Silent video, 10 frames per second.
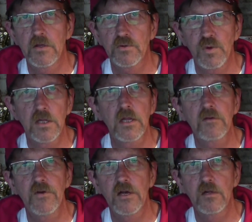it's
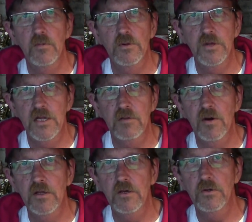readily available to
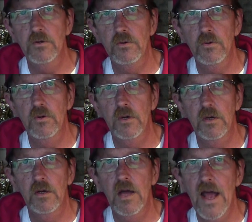anybody who
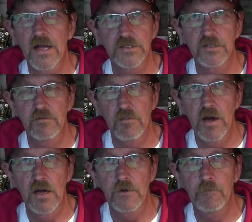asks them
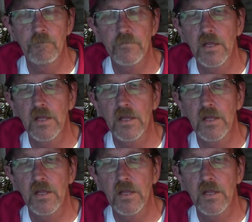about it.